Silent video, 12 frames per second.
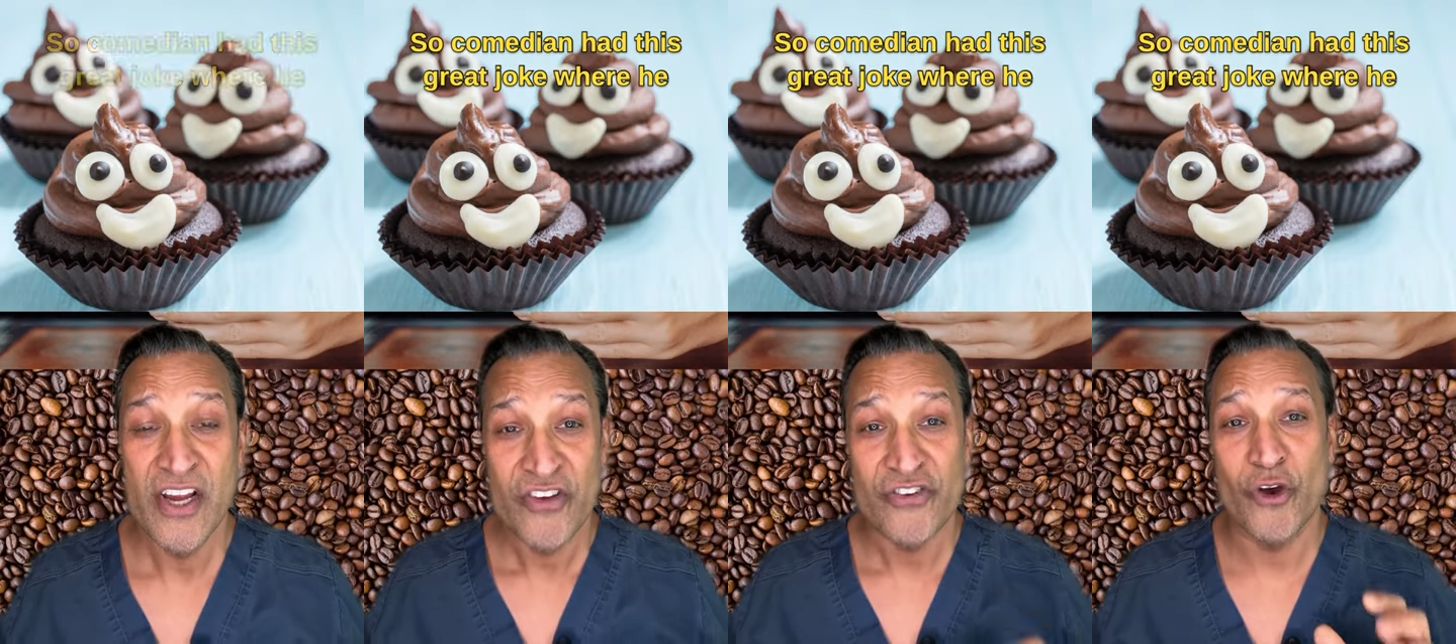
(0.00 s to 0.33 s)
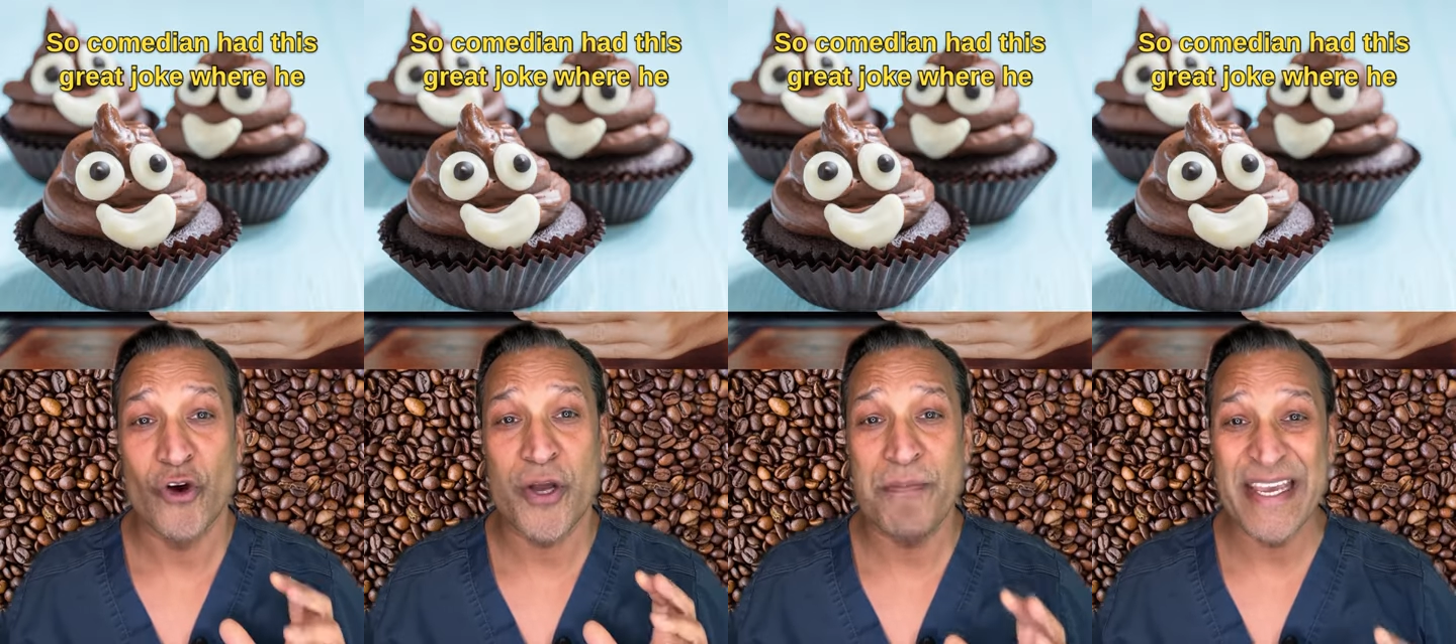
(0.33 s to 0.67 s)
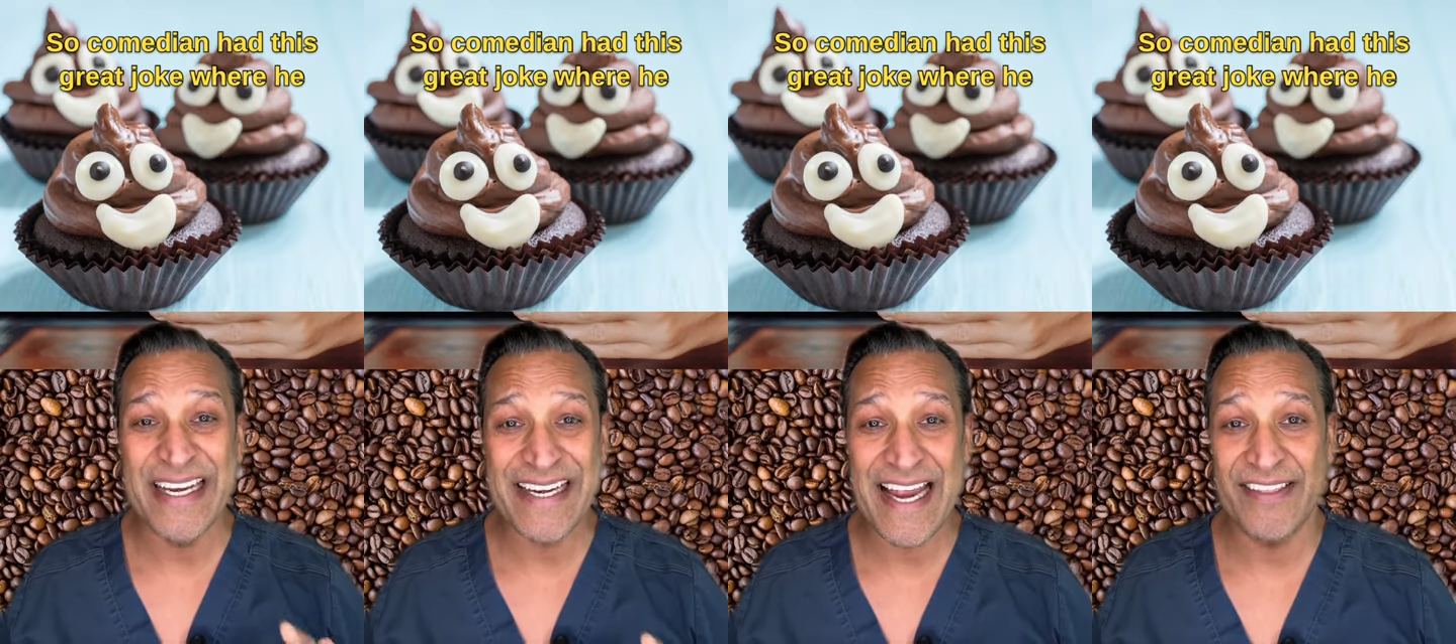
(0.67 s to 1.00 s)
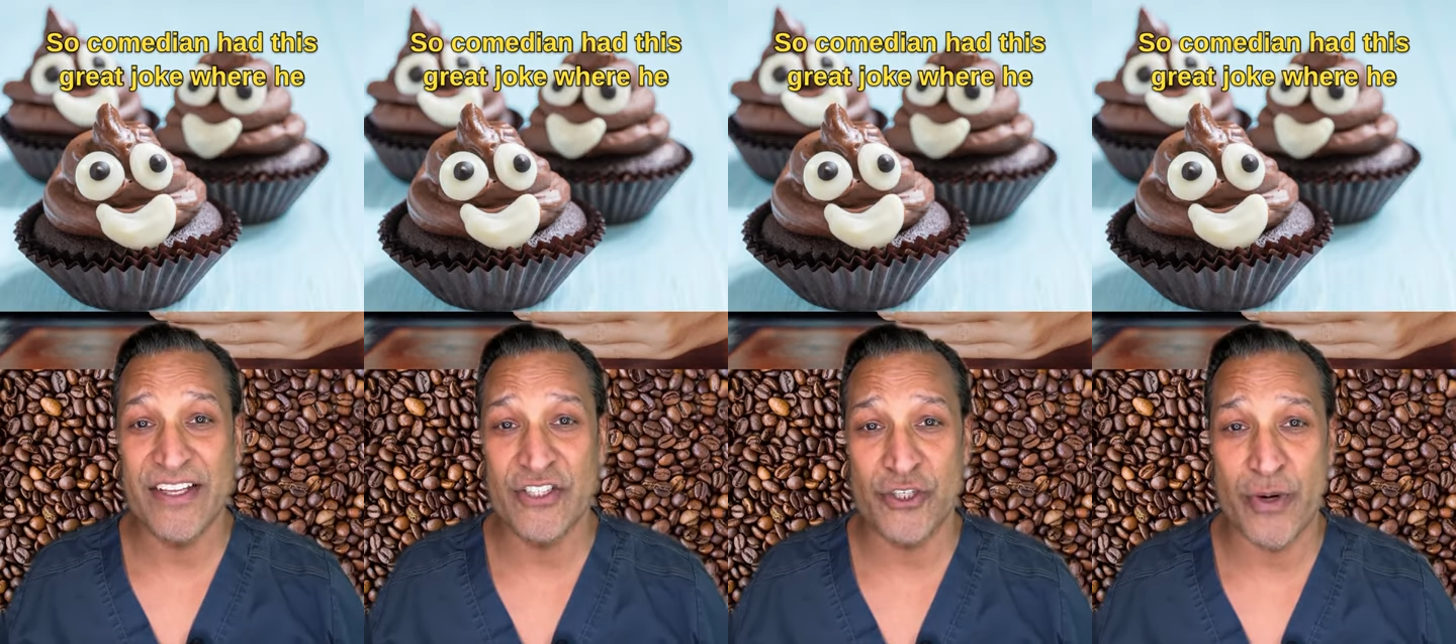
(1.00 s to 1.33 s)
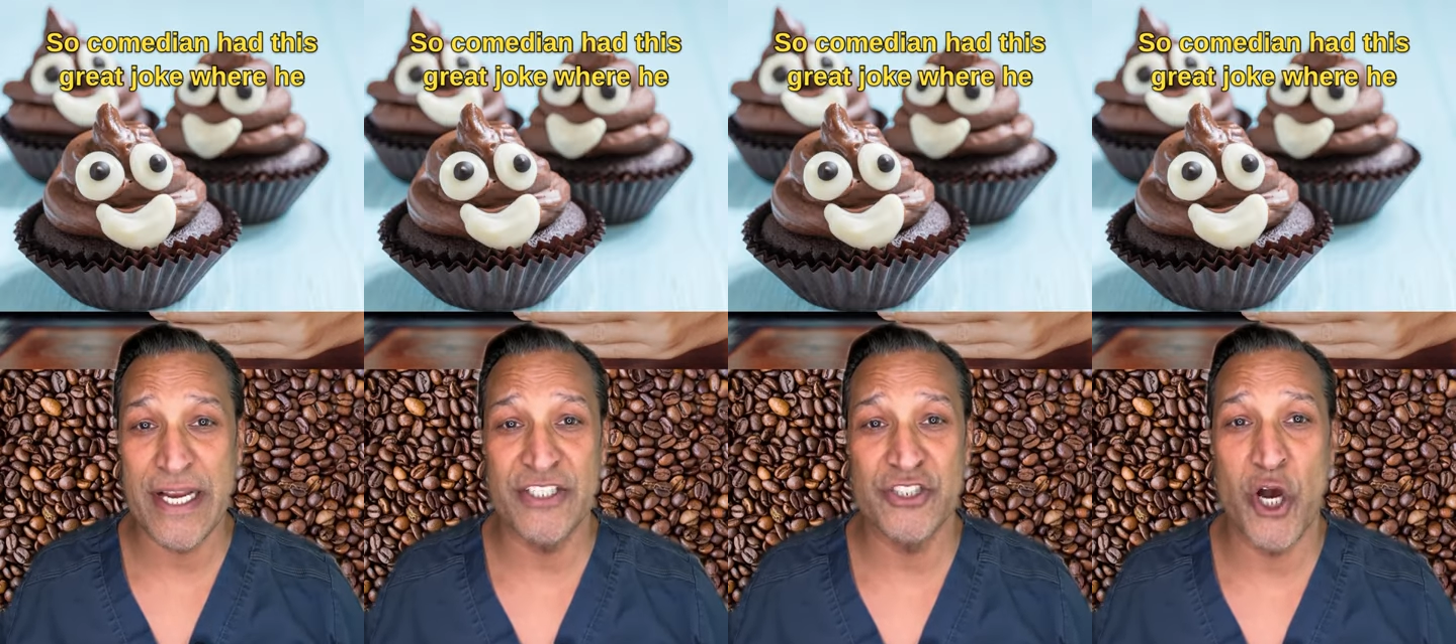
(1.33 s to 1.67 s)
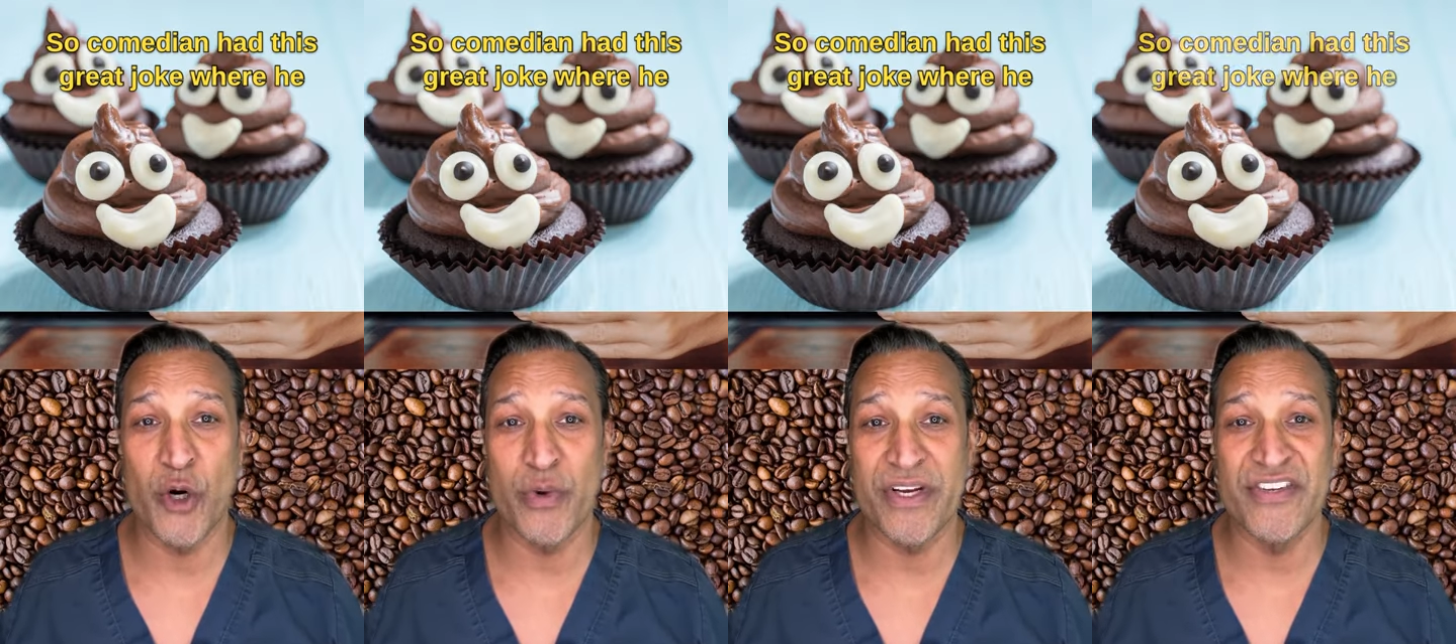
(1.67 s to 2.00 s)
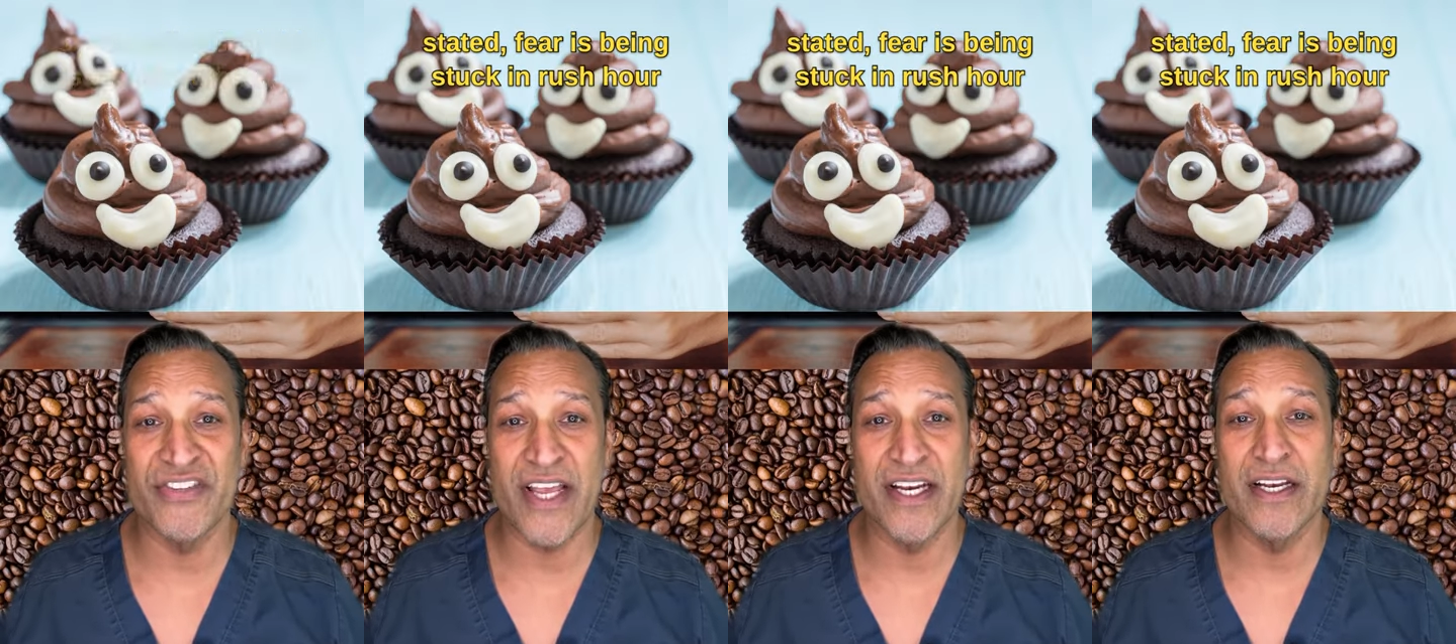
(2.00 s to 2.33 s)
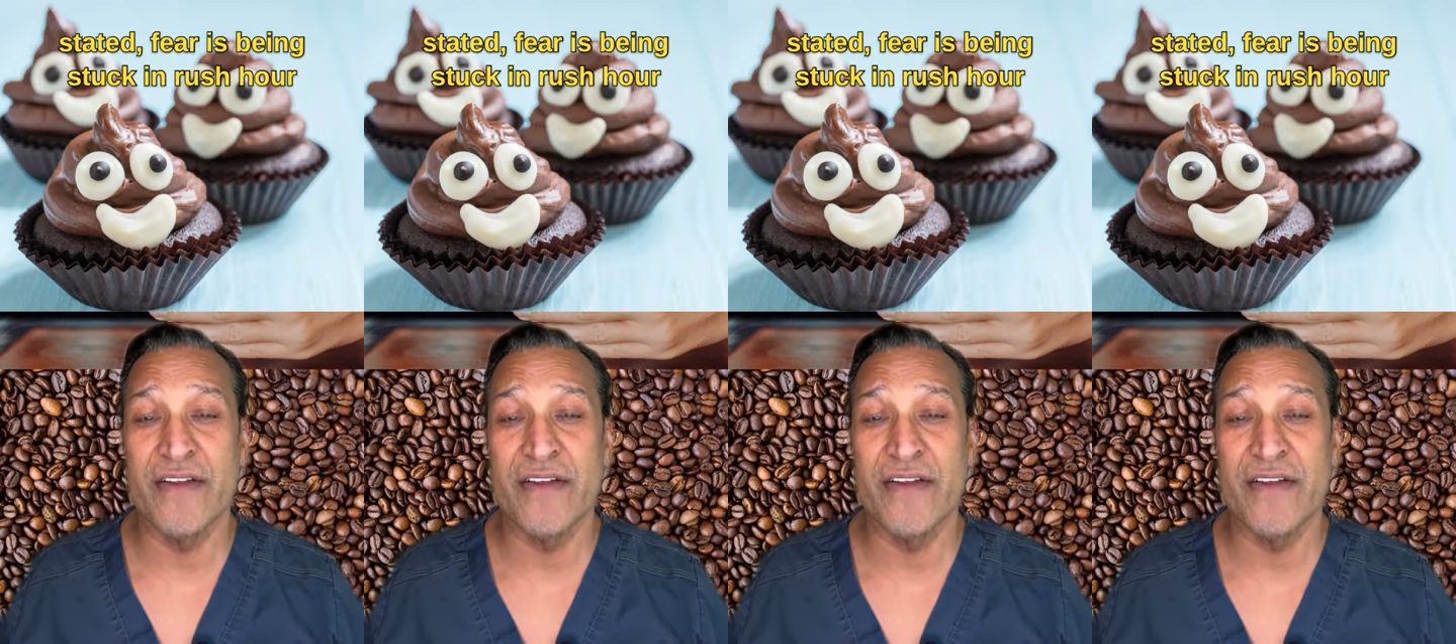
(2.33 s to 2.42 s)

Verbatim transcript: So a comedian had this great joke where he stated,